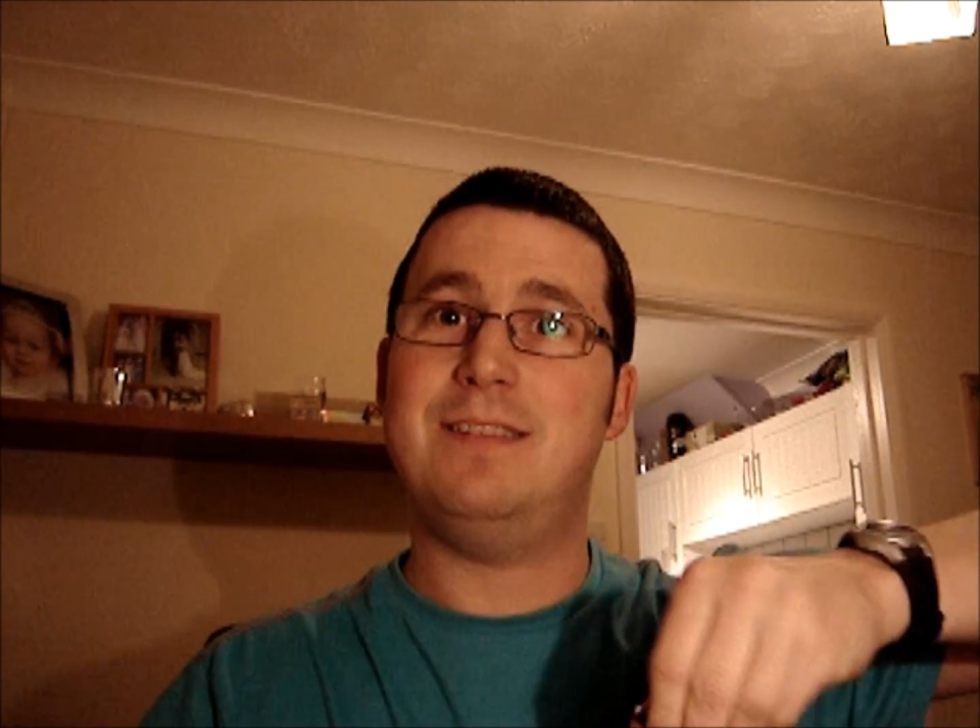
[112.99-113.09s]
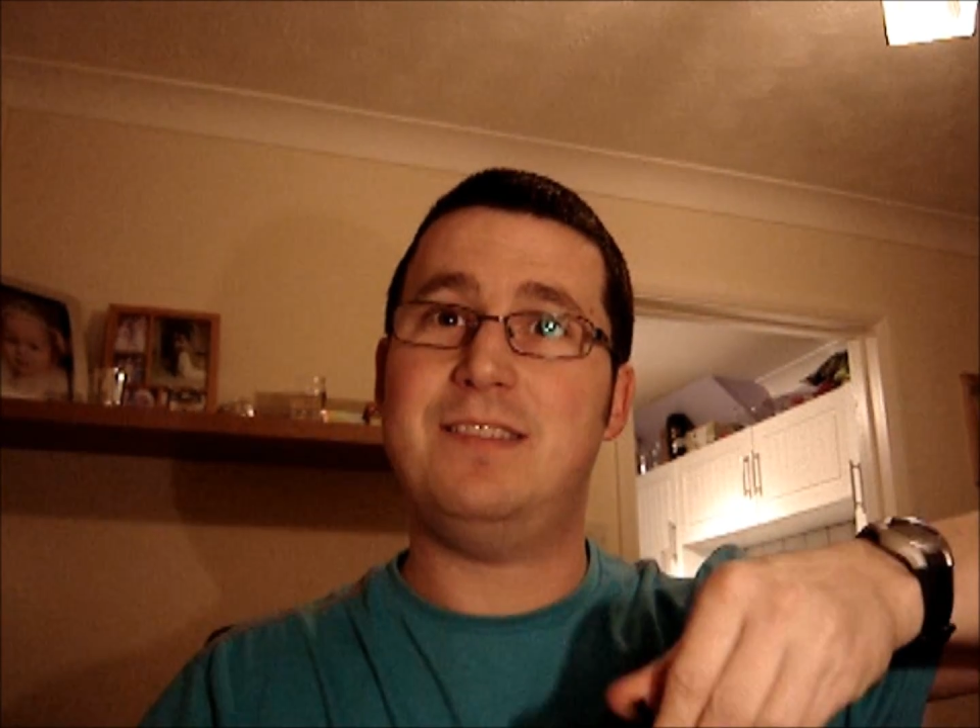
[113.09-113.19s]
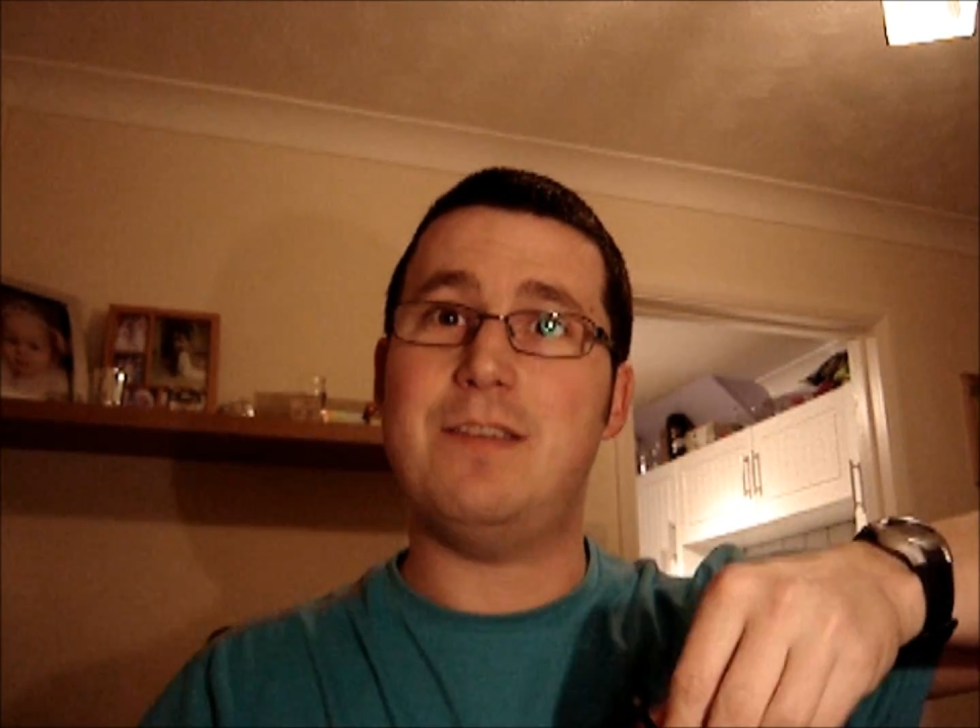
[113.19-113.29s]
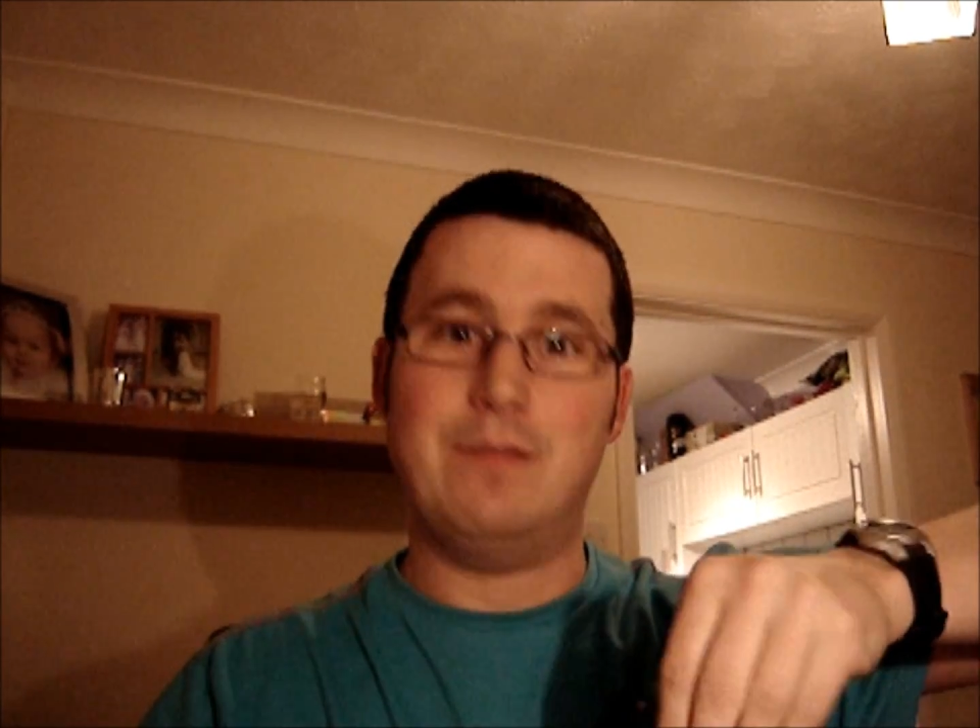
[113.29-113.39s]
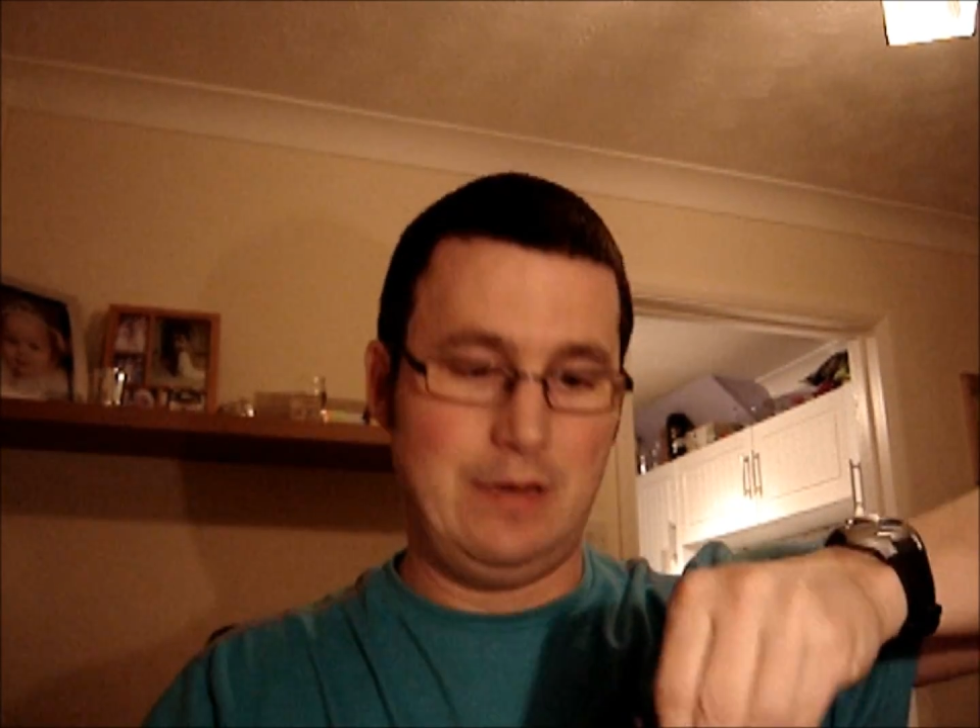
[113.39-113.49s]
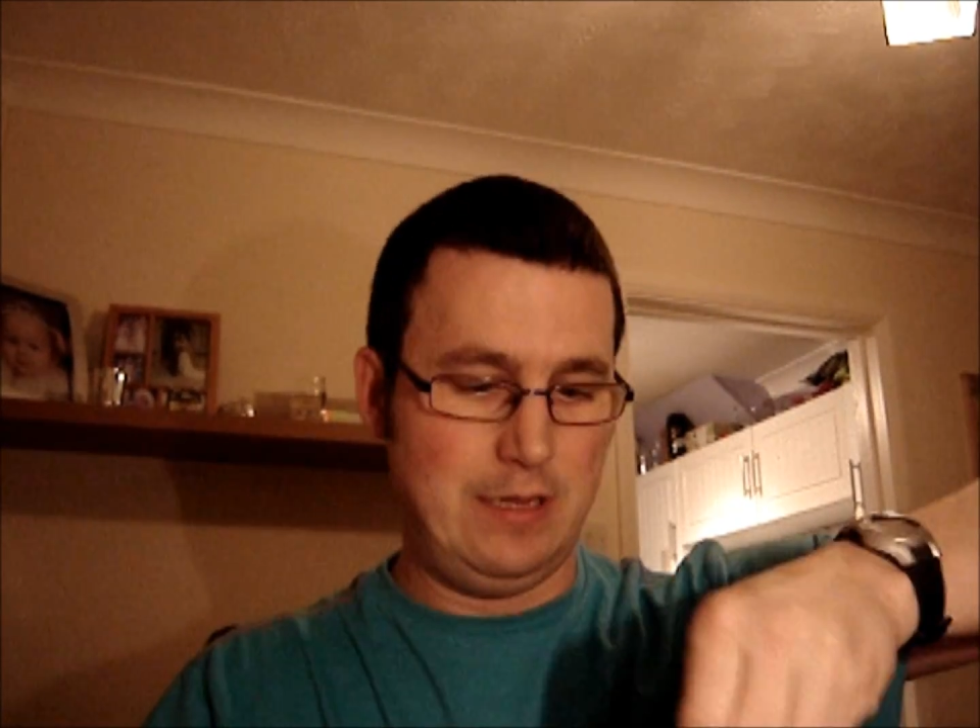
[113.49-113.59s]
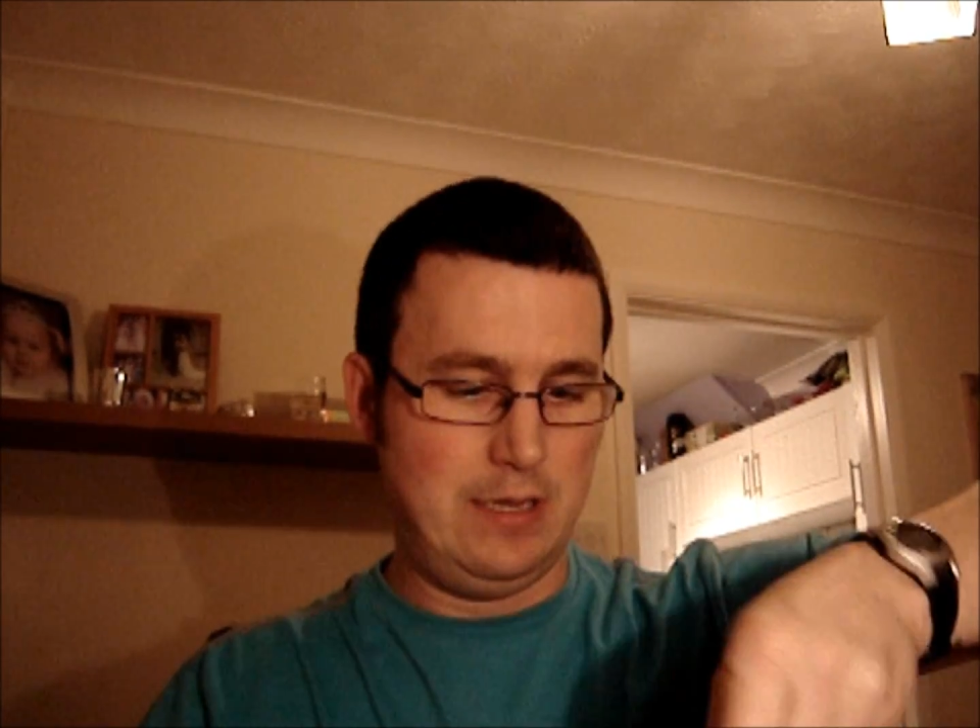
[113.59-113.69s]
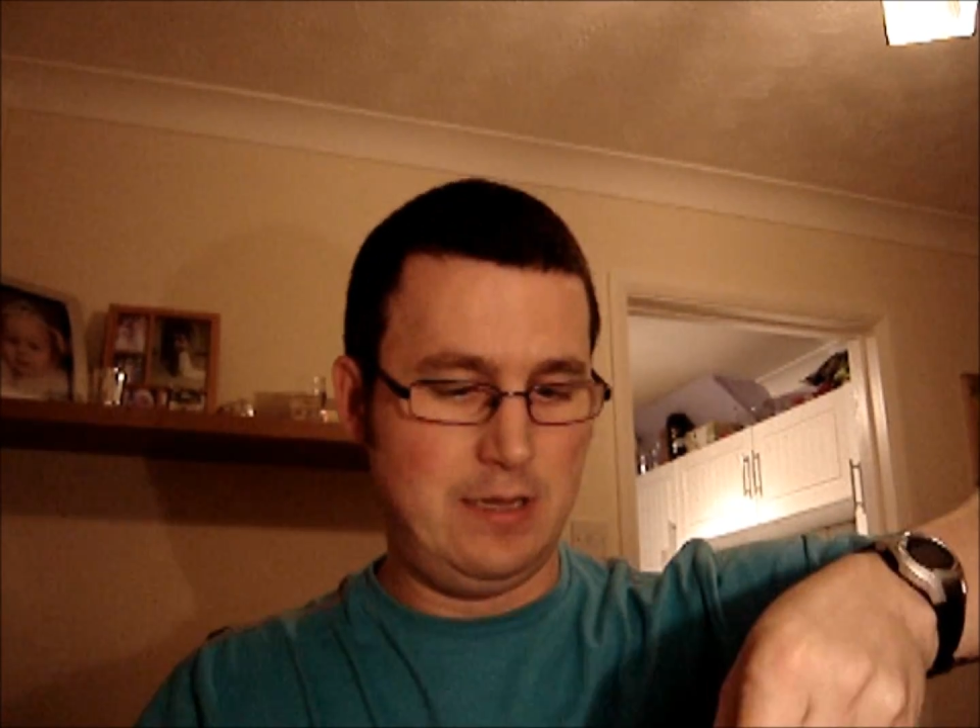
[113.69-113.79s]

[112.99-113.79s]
soon.